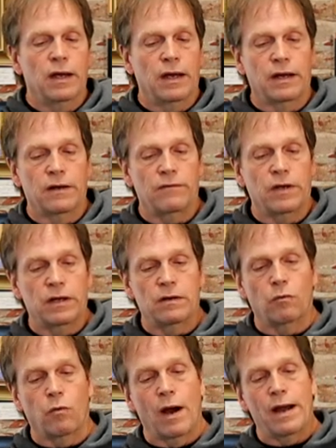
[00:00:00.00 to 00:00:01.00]
and if it
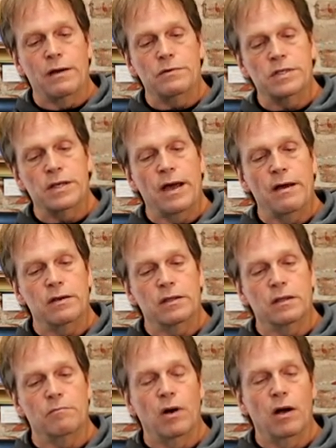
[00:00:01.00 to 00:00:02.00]
rounds out
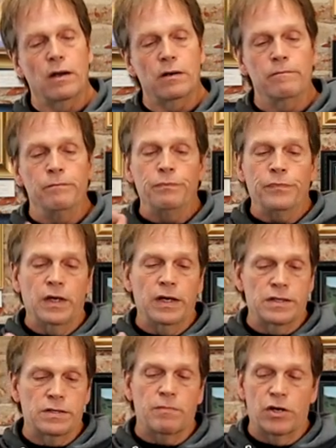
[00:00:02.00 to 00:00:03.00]
at the bottom,
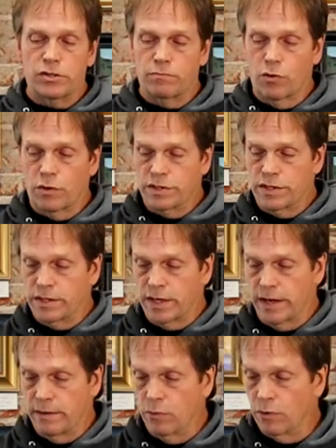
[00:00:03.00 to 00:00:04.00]
it's much more
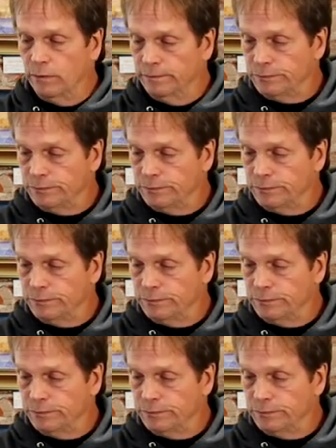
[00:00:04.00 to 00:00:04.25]
stable.